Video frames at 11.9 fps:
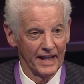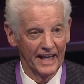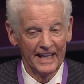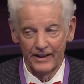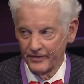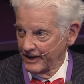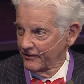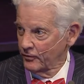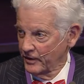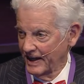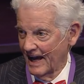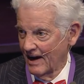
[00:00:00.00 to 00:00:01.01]
Even if
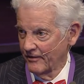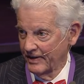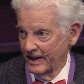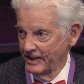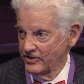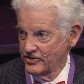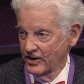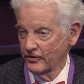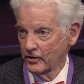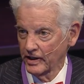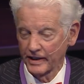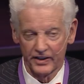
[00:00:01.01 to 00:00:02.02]
we have a
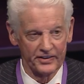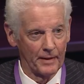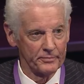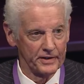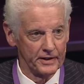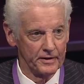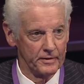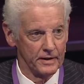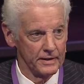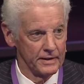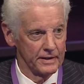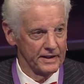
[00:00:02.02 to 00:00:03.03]
generally accepted
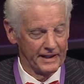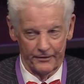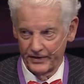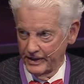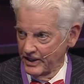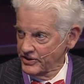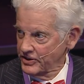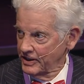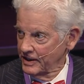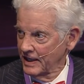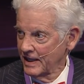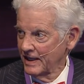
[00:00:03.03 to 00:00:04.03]

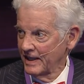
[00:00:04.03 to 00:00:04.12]
definition,